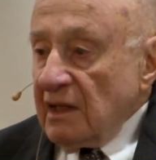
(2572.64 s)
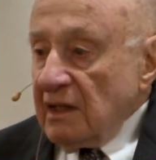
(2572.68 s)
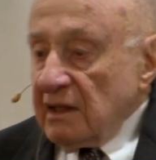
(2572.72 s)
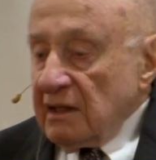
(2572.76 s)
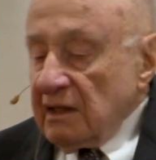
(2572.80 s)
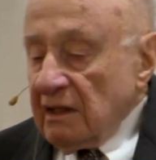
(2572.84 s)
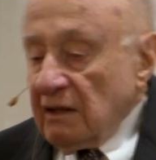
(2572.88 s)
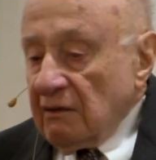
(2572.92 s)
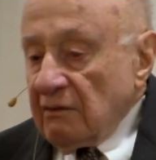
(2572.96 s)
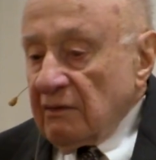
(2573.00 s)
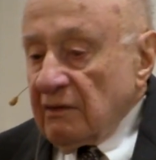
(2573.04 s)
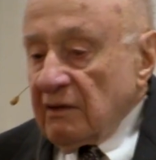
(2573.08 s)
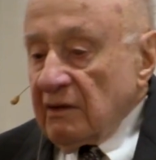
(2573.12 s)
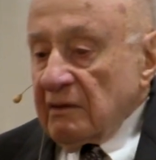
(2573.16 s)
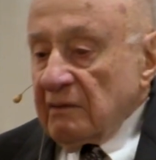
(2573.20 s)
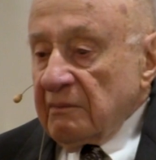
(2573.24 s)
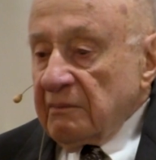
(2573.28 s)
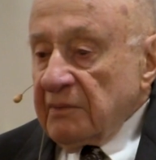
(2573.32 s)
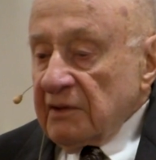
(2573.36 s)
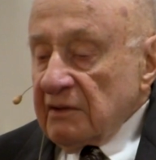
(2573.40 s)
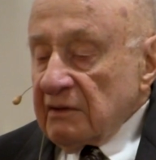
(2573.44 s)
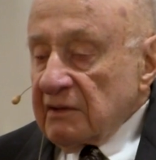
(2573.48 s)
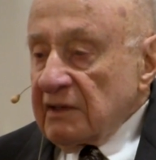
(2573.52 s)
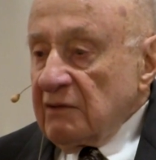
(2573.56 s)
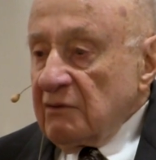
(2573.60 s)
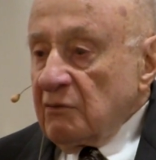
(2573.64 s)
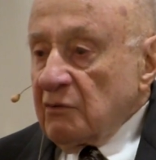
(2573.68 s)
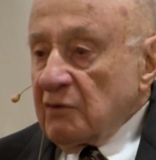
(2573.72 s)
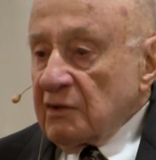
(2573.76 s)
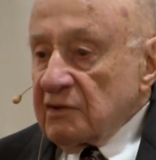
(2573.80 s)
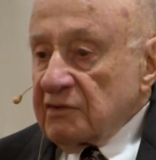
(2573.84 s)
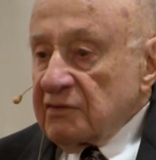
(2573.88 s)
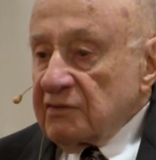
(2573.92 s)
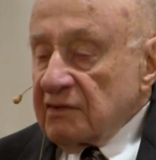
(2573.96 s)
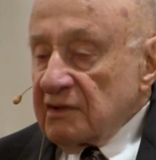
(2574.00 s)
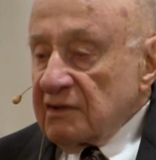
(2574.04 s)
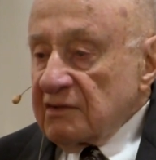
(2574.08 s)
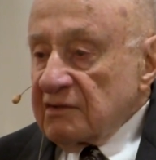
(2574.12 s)
Now, the building
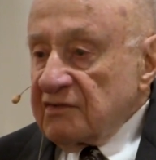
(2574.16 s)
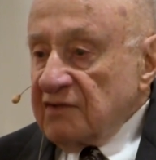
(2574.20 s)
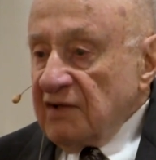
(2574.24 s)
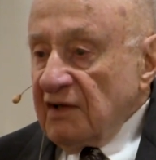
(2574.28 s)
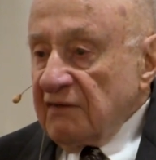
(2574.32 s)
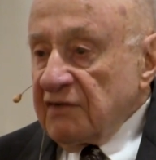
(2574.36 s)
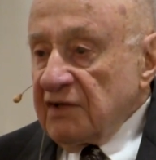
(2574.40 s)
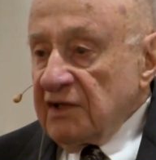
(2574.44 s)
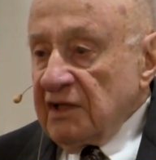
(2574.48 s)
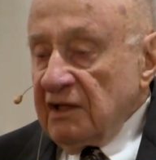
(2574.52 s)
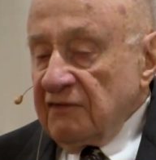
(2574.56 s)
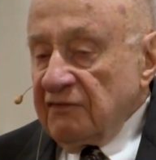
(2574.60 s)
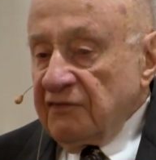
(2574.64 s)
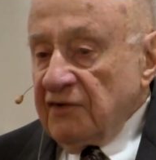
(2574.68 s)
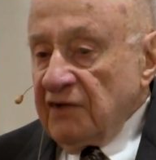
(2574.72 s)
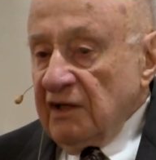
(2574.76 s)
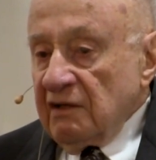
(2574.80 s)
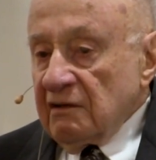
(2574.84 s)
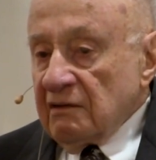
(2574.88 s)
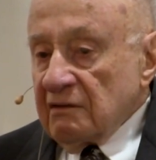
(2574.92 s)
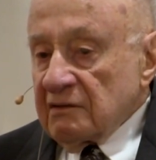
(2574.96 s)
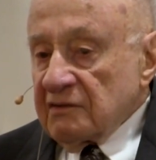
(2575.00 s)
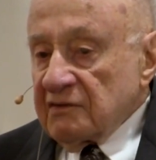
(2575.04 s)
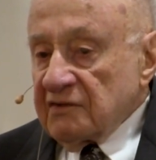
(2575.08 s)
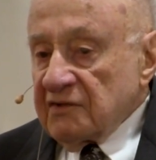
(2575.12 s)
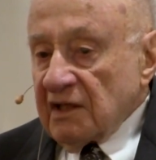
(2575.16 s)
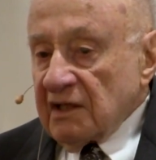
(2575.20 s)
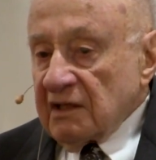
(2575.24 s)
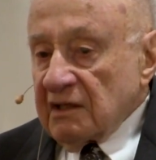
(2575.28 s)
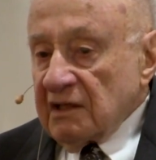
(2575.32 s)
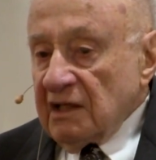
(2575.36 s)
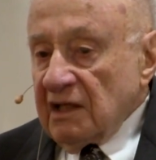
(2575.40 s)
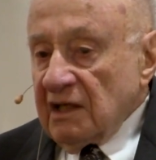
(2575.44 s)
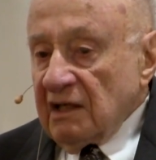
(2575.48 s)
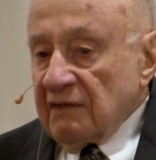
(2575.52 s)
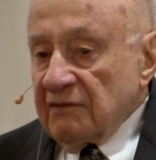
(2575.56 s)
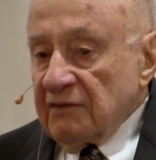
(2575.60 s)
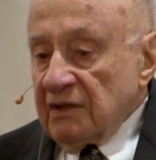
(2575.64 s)
was 70 feet on
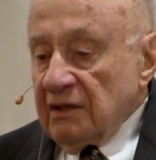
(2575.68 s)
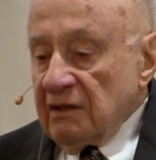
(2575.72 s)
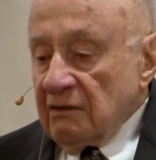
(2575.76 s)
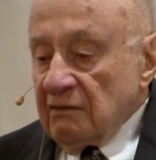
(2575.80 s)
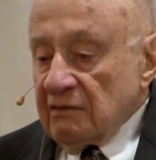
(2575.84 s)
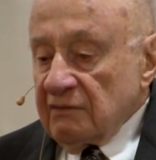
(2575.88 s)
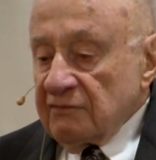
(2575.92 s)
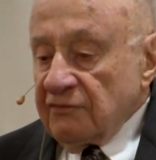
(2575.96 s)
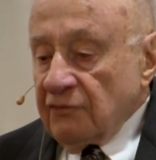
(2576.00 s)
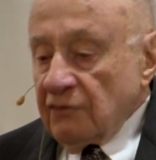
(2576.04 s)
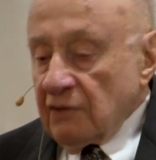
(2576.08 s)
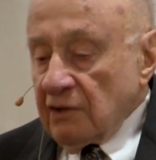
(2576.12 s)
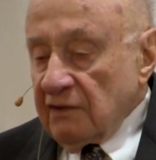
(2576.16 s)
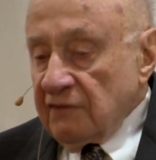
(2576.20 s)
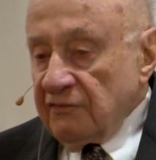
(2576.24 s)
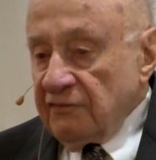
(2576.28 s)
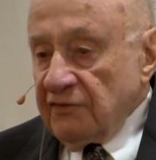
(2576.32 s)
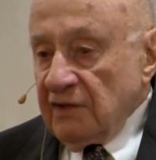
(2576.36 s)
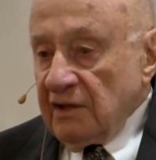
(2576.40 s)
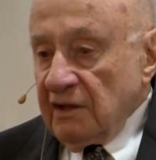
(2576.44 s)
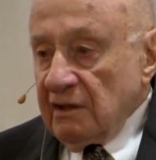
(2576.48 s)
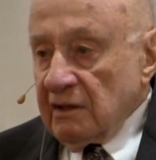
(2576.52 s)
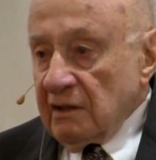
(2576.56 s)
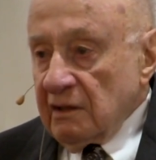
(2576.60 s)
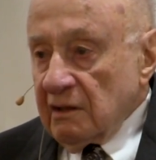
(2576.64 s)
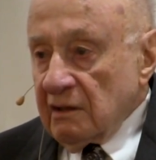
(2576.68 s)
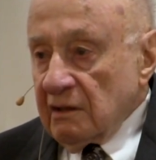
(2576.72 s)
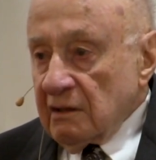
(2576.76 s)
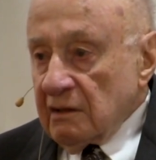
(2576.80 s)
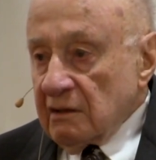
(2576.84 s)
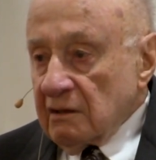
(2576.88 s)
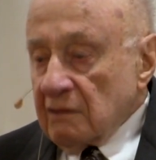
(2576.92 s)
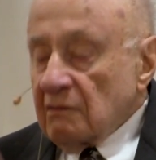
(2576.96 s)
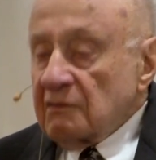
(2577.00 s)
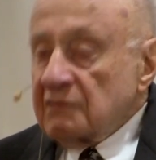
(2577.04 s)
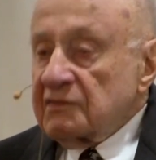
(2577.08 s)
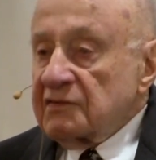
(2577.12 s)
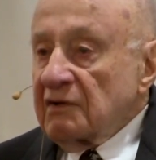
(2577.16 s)
2nd Avenue and 40
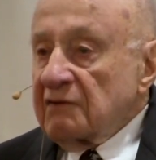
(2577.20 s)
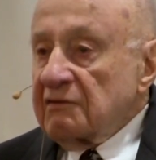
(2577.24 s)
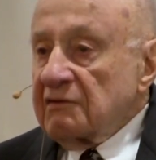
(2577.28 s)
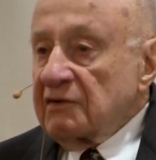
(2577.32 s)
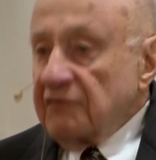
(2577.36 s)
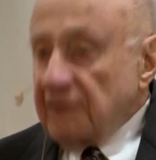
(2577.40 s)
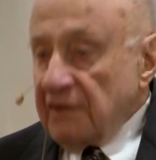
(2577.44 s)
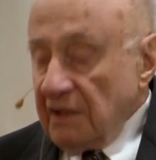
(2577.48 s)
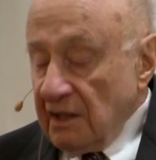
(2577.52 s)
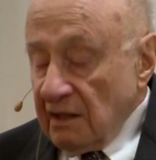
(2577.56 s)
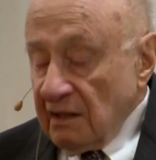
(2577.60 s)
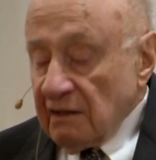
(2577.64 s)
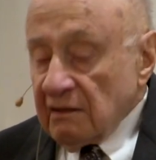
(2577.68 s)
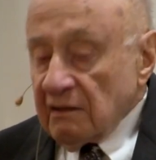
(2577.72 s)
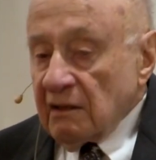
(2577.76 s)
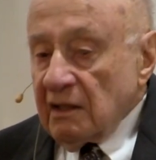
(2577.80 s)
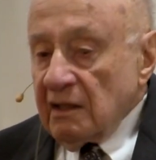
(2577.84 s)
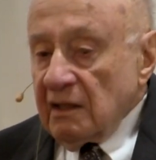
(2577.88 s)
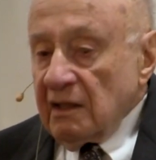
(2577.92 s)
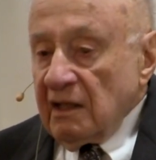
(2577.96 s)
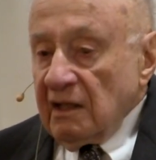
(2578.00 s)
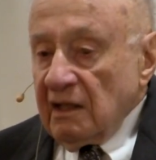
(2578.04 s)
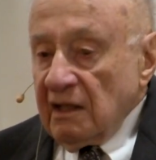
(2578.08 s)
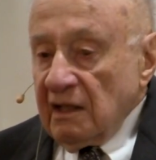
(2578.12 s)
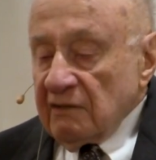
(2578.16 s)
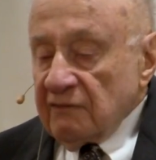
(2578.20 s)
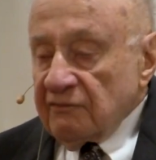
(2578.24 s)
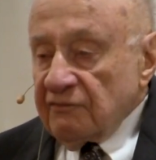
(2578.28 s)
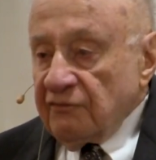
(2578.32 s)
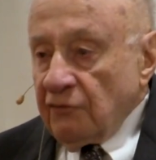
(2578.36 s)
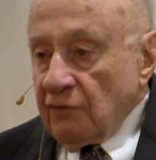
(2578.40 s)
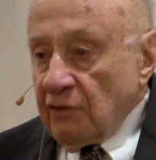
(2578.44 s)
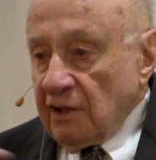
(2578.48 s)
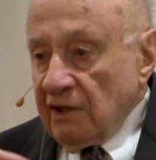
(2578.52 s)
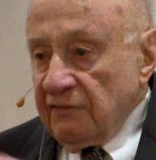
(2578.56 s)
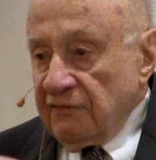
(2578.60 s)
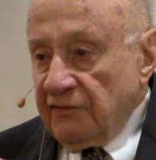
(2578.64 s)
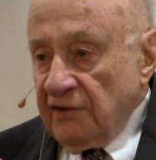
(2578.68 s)
feet, no, 70 yeah, and
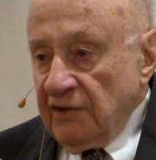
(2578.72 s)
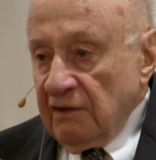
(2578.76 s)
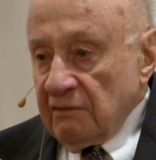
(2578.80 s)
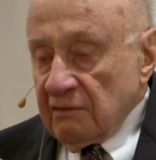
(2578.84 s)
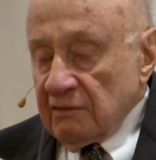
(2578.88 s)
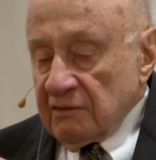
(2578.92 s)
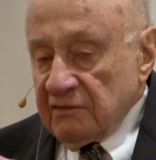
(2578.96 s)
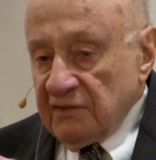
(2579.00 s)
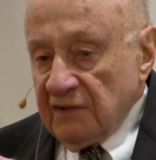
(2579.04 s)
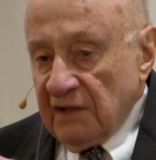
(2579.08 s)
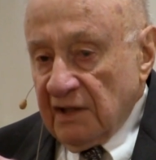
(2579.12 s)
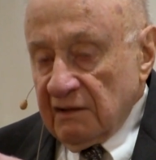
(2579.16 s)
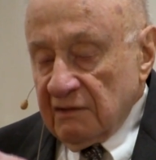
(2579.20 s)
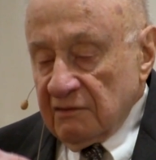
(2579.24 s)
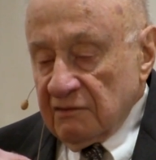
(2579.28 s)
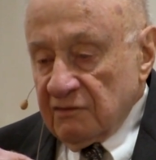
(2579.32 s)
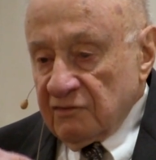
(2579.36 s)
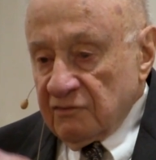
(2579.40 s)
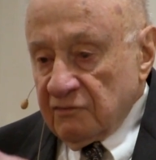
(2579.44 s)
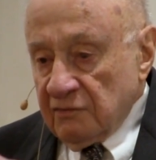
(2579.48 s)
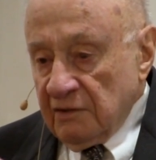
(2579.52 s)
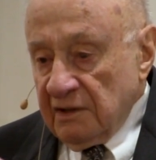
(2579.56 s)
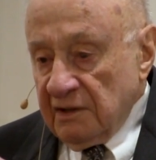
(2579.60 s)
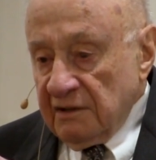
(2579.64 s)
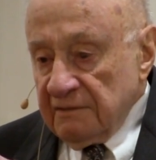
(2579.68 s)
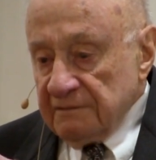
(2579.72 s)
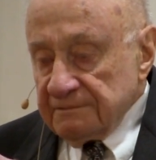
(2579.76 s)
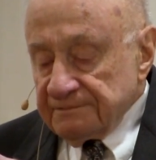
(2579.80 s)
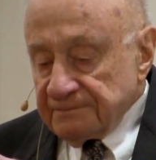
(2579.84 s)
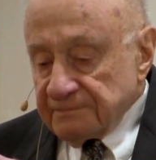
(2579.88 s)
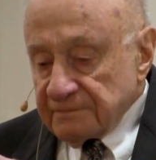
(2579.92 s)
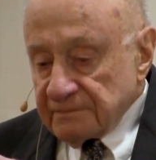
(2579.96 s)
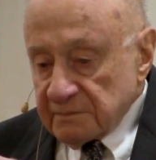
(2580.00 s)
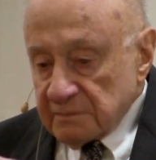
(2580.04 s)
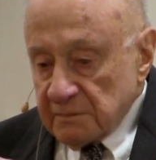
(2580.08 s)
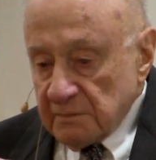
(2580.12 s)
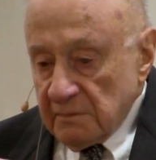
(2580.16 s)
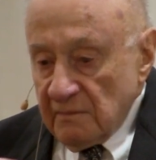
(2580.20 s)
40 feet on 2nd Street
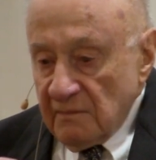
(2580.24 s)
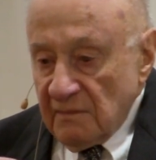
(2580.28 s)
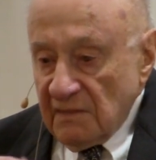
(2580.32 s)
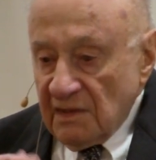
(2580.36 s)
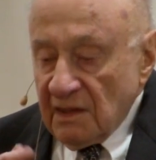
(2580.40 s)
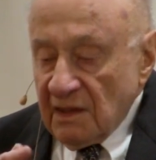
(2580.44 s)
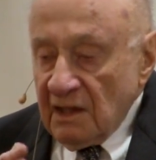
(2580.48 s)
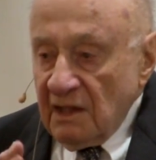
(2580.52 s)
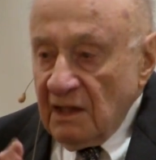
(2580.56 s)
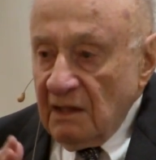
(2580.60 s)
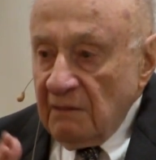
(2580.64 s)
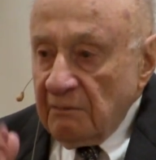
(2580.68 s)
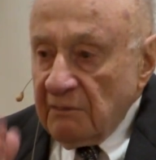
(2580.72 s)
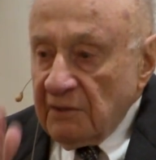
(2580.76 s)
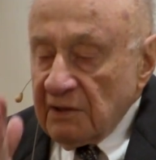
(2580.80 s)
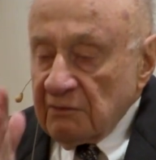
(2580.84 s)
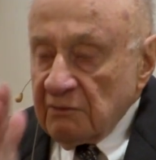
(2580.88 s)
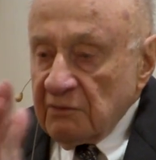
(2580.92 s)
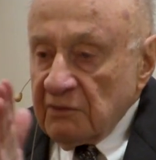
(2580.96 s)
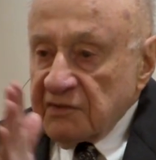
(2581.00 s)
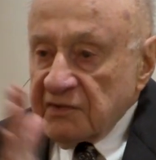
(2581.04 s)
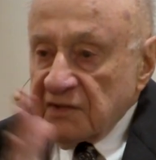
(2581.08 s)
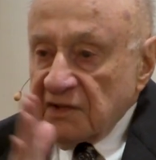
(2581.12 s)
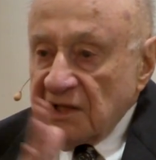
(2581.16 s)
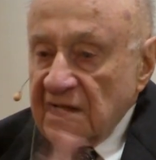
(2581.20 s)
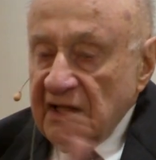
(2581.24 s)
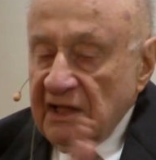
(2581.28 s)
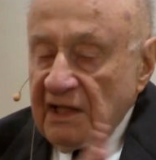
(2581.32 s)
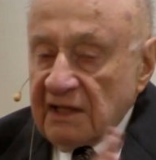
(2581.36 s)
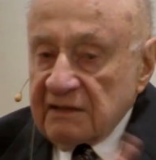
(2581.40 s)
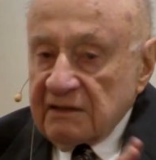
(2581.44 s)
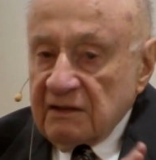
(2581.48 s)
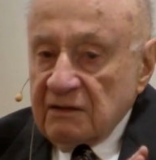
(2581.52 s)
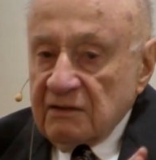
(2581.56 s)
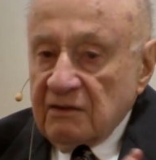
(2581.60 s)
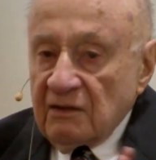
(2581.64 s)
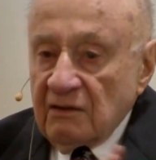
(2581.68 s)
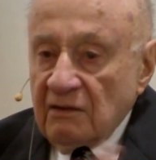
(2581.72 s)
but it was
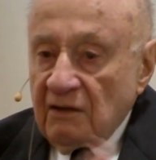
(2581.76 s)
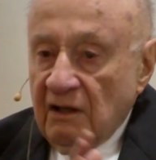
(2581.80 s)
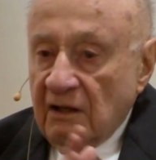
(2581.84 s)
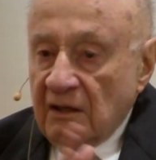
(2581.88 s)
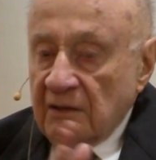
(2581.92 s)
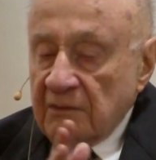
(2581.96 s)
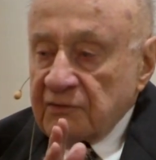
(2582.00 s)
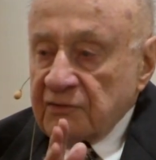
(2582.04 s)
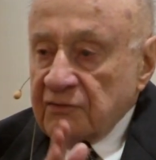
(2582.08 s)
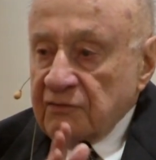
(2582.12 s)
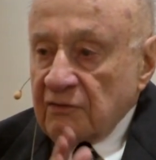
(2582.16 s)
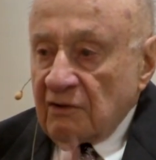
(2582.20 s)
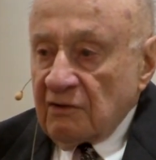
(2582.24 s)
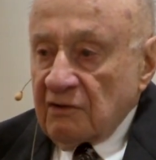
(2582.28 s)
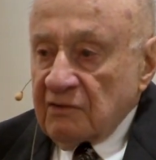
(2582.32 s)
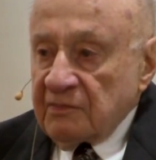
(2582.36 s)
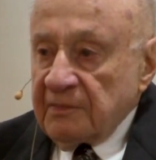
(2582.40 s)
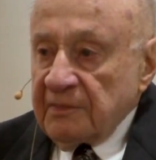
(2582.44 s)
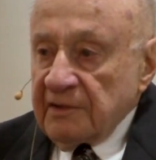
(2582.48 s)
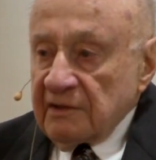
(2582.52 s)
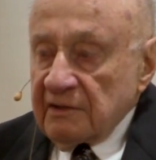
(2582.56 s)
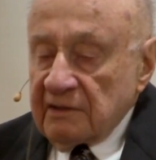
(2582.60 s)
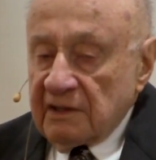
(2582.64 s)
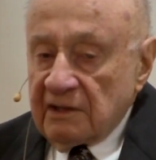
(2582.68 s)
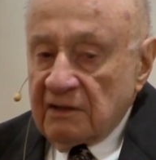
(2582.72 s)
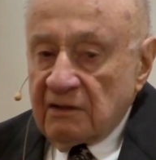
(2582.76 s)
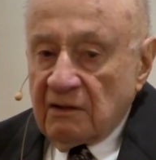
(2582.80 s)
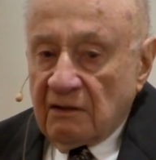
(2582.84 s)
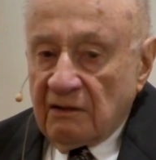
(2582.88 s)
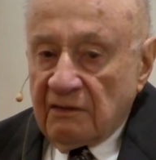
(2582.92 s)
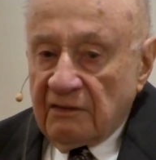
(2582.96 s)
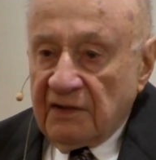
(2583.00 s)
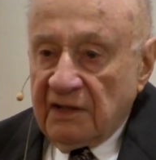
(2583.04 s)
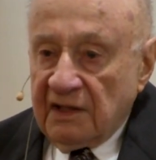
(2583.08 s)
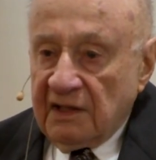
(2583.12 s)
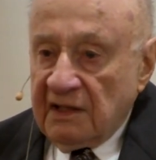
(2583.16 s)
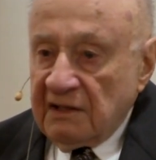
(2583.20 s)
connected to Armstrong's building called the